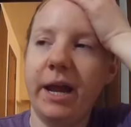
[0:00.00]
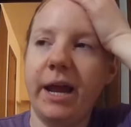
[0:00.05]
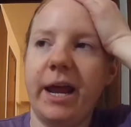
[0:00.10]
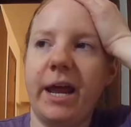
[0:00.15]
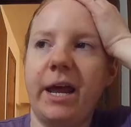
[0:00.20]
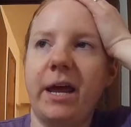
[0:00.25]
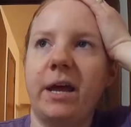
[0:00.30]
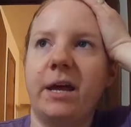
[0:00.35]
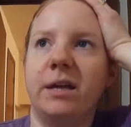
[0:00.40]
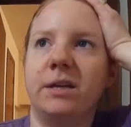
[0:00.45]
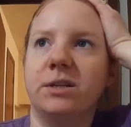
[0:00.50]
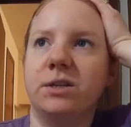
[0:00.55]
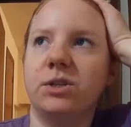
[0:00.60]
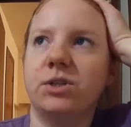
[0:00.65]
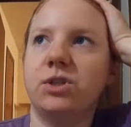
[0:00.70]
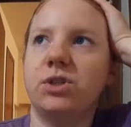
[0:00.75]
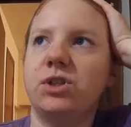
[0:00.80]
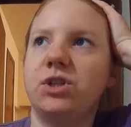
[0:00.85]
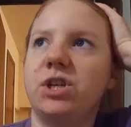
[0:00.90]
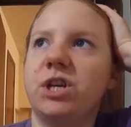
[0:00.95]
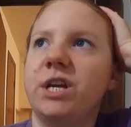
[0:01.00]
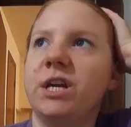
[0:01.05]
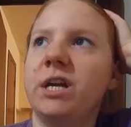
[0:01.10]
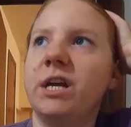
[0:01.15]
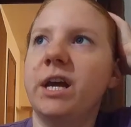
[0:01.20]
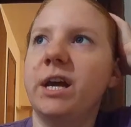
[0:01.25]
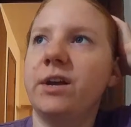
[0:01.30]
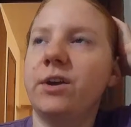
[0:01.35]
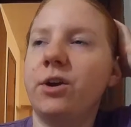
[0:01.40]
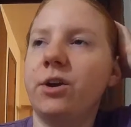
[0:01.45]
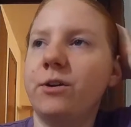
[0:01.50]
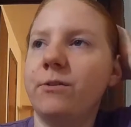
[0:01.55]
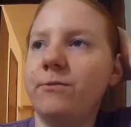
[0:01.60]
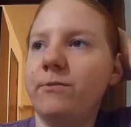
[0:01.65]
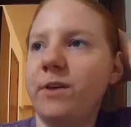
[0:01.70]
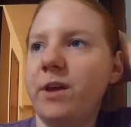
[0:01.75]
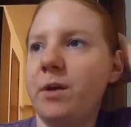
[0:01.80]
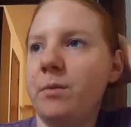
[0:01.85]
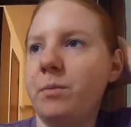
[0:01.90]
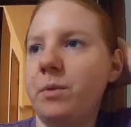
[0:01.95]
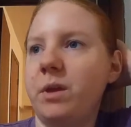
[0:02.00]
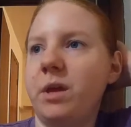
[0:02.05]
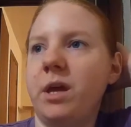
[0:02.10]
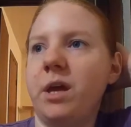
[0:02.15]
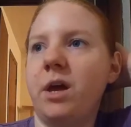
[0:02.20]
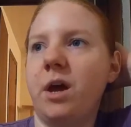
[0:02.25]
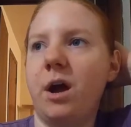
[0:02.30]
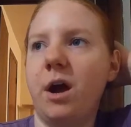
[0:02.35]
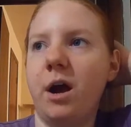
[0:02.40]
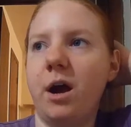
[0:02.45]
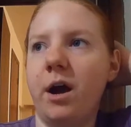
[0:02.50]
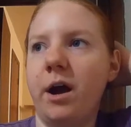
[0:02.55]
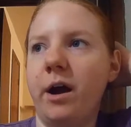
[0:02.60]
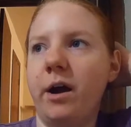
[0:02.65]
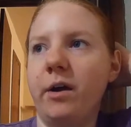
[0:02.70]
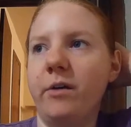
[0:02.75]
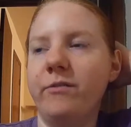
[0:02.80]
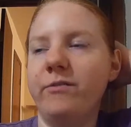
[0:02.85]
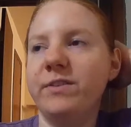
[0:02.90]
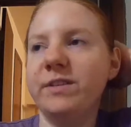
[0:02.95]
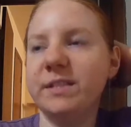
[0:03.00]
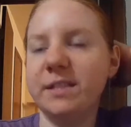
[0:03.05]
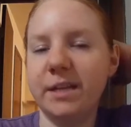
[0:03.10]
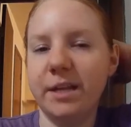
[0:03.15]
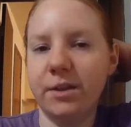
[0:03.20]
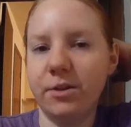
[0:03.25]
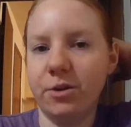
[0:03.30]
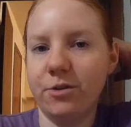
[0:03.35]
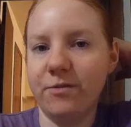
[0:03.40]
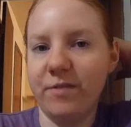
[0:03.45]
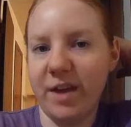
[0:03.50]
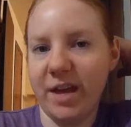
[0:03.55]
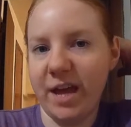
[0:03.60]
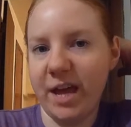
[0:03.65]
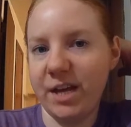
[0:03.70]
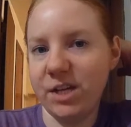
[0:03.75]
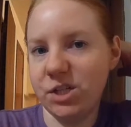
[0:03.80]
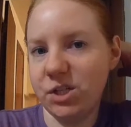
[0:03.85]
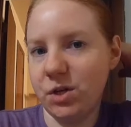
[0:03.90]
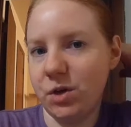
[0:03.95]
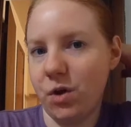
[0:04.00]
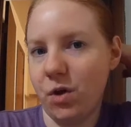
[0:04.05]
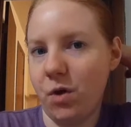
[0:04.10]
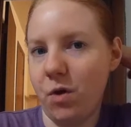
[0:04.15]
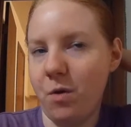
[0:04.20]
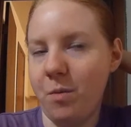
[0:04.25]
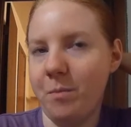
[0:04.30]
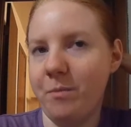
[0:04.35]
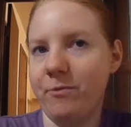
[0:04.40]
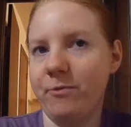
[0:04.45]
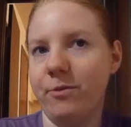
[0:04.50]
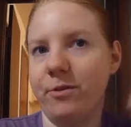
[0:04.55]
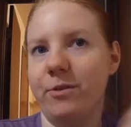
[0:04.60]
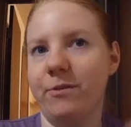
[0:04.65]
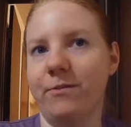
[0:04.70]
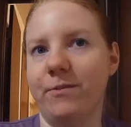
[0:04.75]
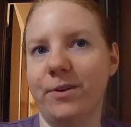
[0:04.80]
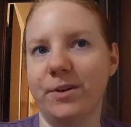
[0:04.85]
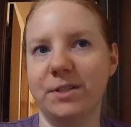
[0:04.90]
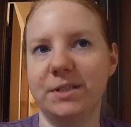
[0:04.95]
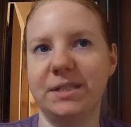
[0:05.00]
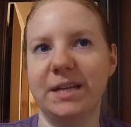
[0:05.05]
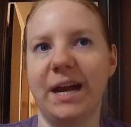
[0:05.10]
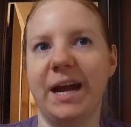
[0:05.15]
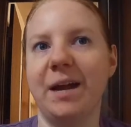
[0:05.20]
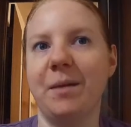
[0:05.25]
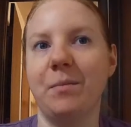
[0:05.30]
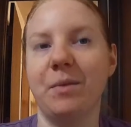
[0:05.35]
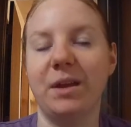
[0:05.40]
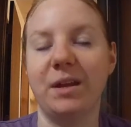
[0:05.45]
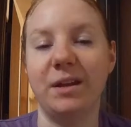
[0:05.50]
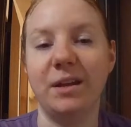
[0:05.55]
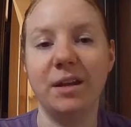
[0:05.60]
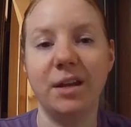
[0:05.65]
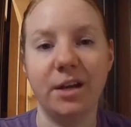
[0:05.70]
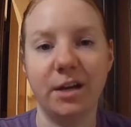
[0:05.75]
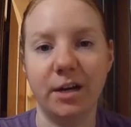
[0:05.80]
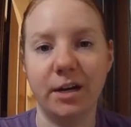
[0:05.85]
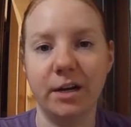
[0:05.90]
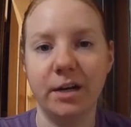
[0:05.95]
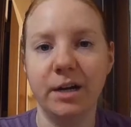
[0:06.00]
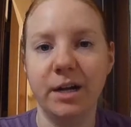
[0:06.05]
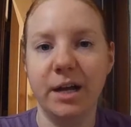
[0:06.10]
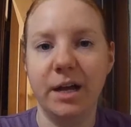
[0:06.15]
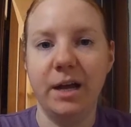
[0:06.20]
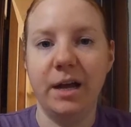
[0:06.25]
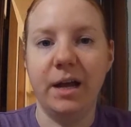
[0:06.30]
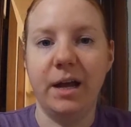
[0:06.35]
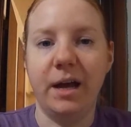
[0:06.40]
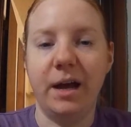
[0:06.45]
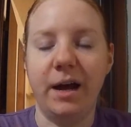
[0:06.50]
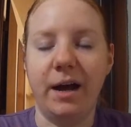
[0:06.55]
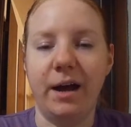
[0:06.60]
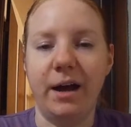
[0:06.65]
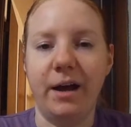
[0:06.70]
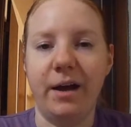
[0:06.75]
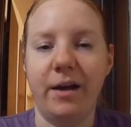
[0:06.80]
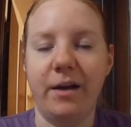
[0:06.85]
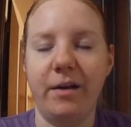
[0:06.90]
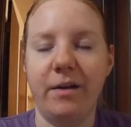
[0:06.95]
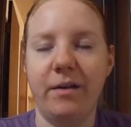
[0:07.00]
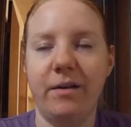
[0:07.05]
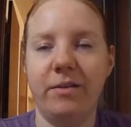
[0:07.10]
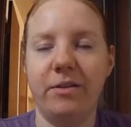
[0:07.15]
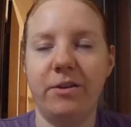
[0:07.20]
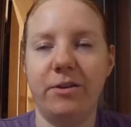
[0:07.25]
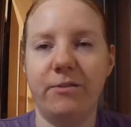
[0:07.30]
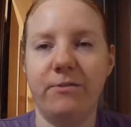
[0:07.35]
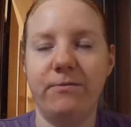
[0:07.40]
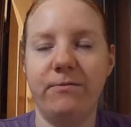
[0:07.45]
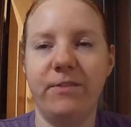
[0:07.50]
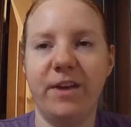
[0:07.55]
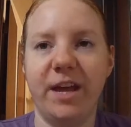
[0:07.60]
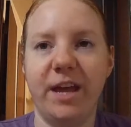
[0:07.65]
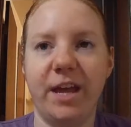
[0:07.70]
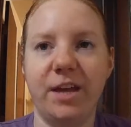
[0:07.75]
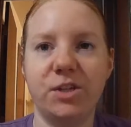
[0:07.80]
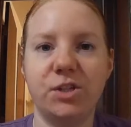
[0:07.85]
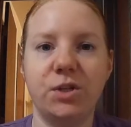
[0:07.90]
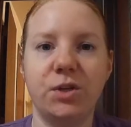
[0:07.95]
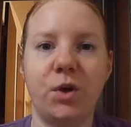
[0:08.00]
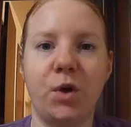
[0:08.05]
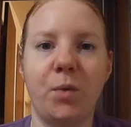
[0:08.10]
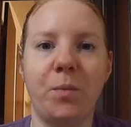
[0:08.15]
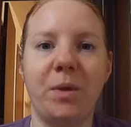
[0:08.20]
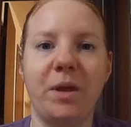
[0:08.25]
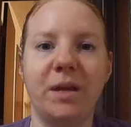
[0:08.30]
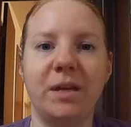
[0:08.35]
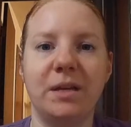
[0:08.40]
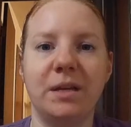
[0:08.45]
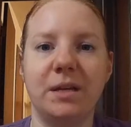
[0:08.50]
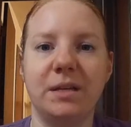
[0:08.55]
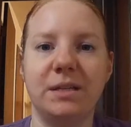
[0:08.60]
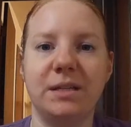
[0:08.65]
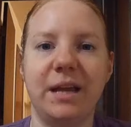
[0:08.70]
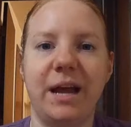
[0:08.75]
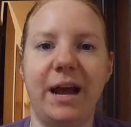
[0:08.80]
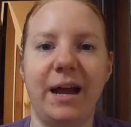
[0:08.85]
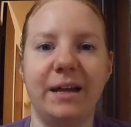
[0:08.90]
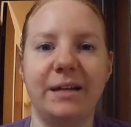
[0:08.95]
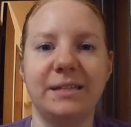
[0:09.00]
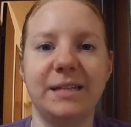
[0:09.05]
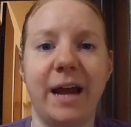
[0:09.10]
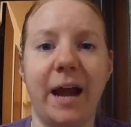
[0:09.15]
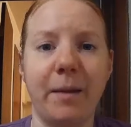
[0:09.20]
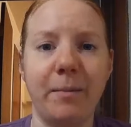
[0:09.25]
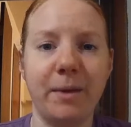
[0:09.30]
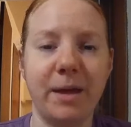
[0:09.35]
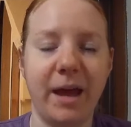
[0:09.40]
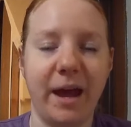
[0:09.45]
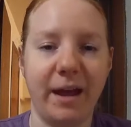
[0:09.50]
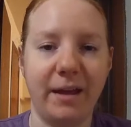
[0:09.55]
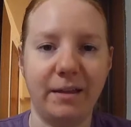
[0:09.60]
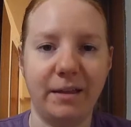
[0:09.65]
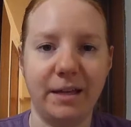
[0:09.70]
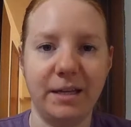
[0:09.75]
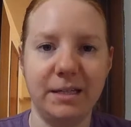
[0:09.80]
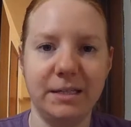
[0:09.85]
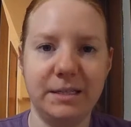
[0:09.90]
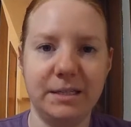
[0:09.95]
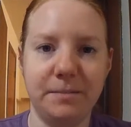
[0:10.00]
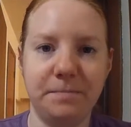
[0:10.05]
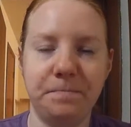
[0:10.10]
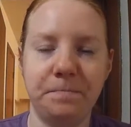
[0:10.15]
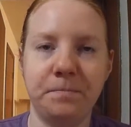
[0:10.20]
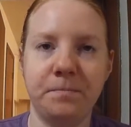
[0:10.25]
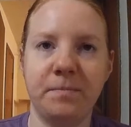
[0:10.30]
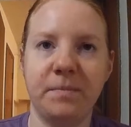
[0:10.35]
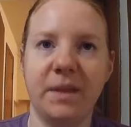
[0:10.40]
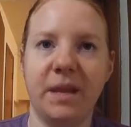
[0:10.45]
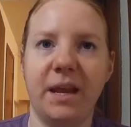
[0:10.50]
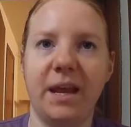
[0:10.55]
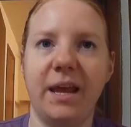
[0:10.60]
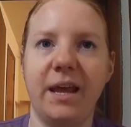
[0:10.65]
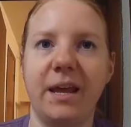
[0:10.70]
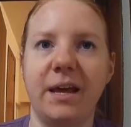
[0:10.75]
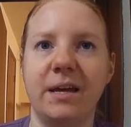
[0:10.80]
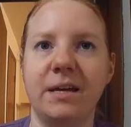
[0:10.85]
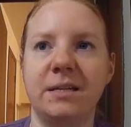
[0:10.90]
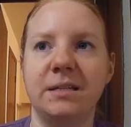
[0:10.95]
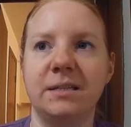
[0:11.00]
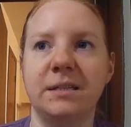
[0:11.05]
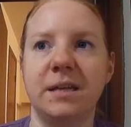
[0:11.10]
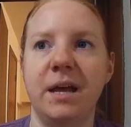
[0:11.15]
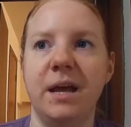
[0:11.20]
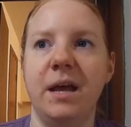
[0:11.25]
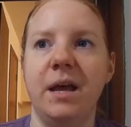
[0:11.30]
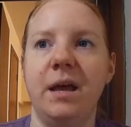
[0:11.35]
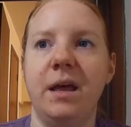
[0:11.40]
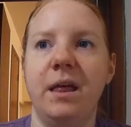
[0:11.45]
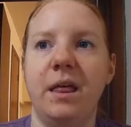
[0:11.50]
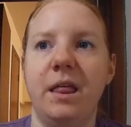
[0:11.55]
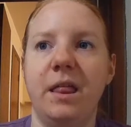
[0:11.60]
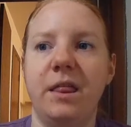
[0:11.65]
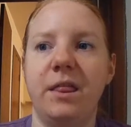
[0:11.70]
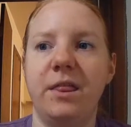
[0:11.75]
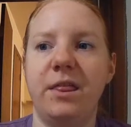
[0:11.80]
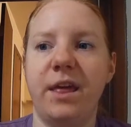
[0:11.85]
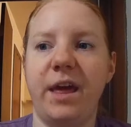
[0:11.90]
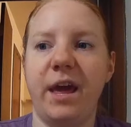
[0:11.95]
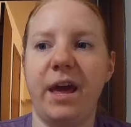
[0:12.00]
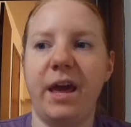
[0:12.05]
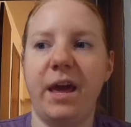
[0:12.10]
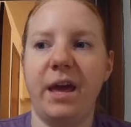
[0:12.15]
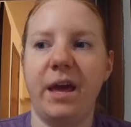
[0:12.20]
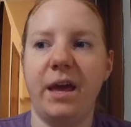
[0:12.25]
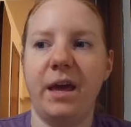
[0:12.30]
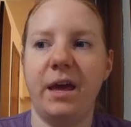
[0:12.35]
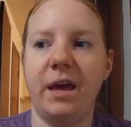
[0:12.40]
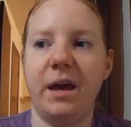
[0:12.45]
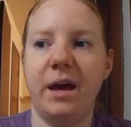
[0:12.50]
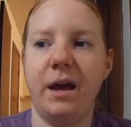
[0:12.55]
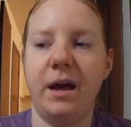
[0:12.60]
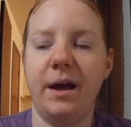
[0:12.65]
and she and her family are visiting their vacation home for the first time in a year. Their vacation home on Tybee Island, and they